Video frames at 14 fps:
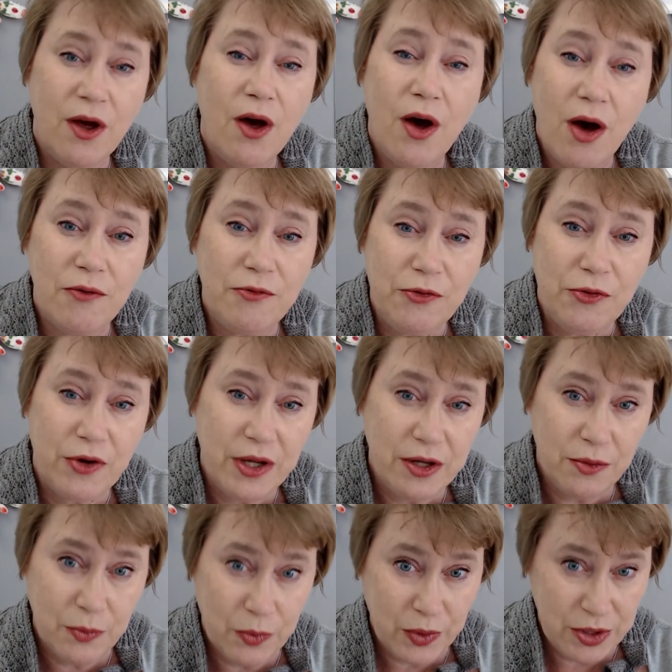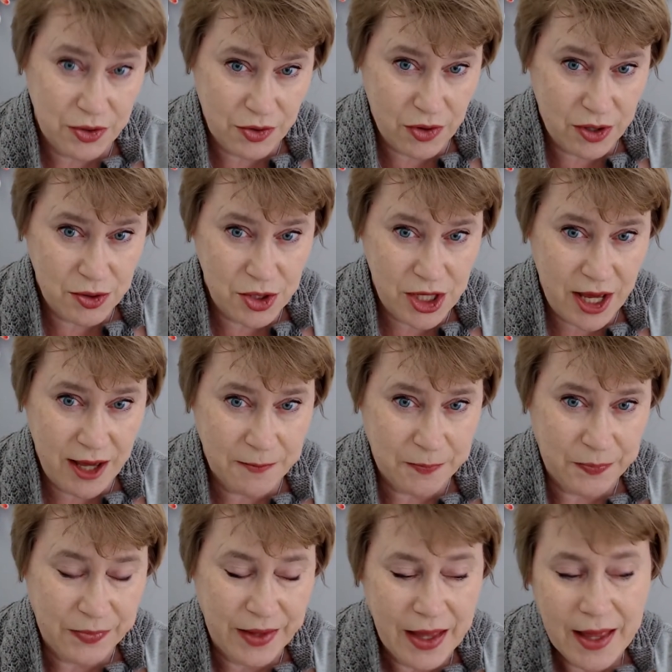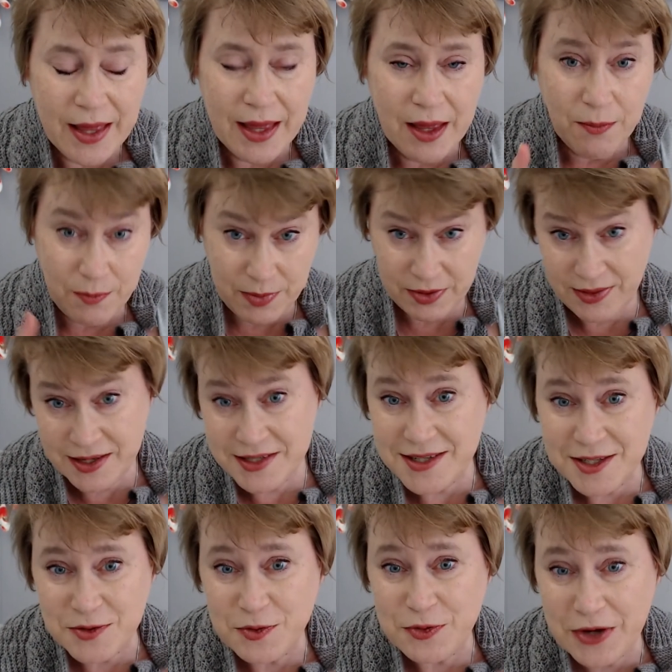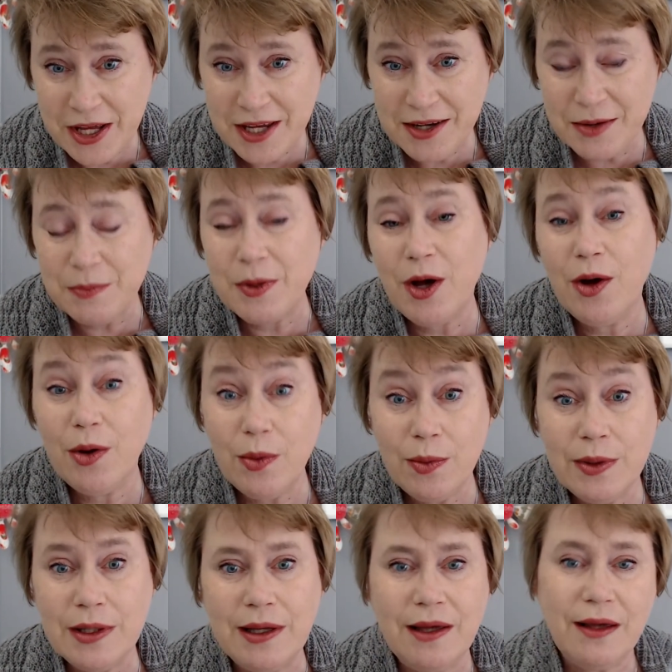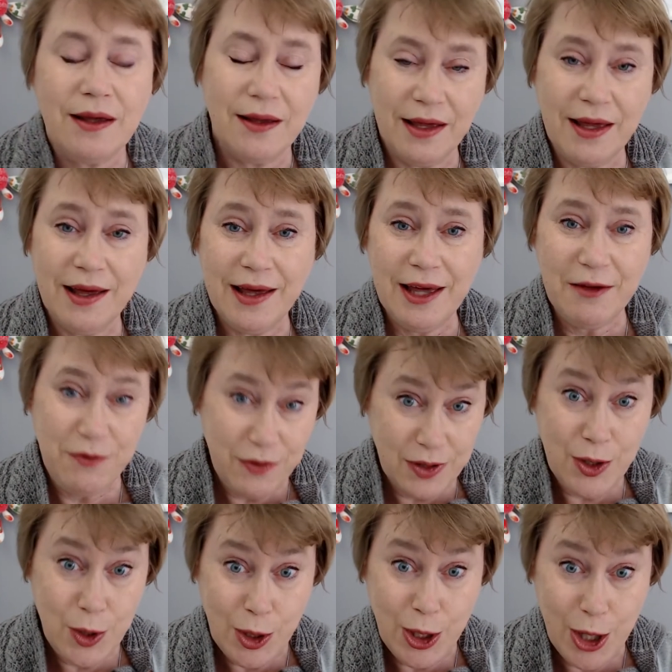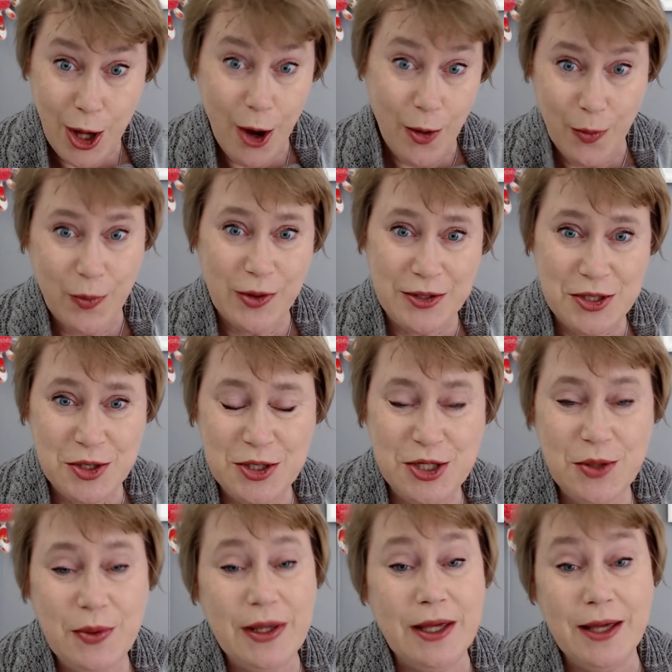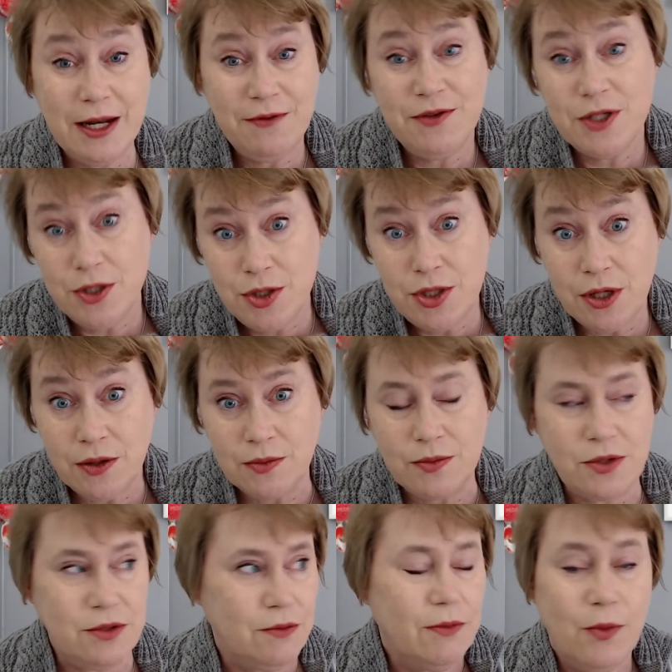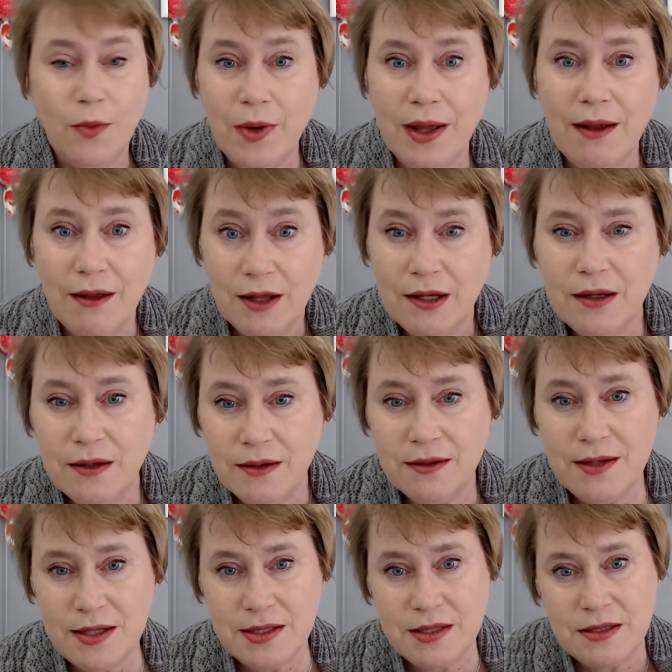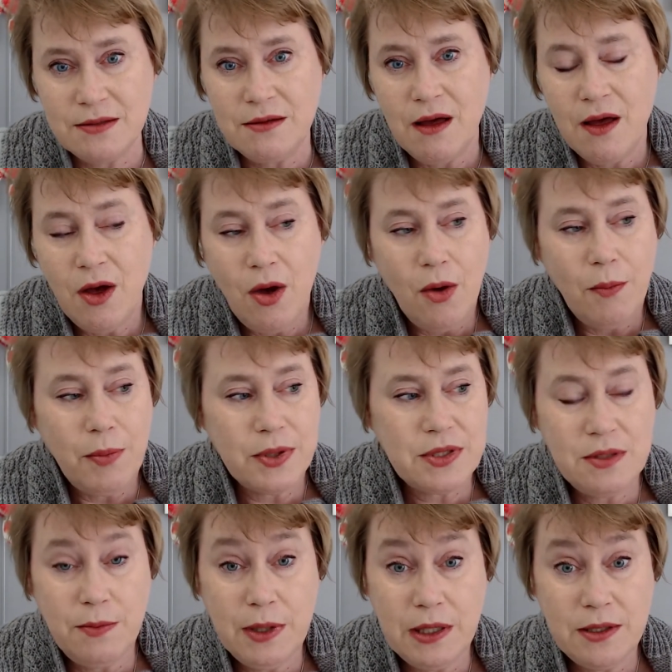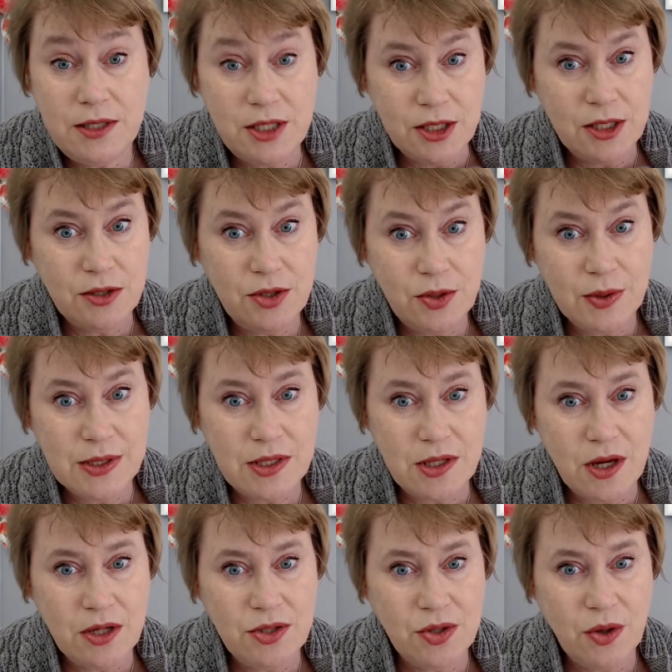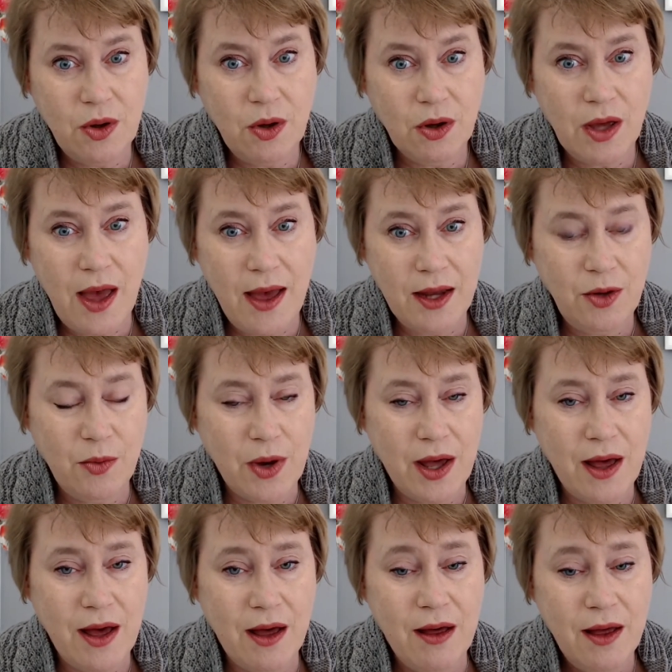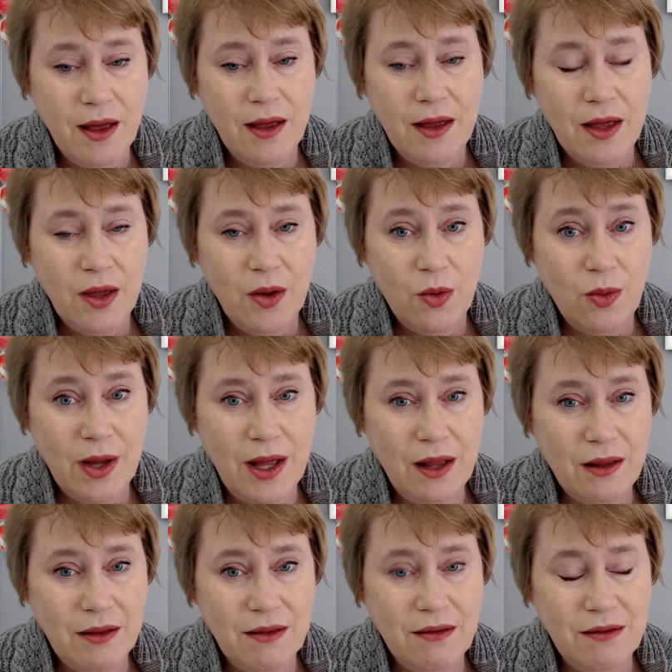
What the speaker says: of freedom with crochet. But this is freedom only if you know what you're doing, and if you don't, well, this possibility to insert your hook anywhere, well,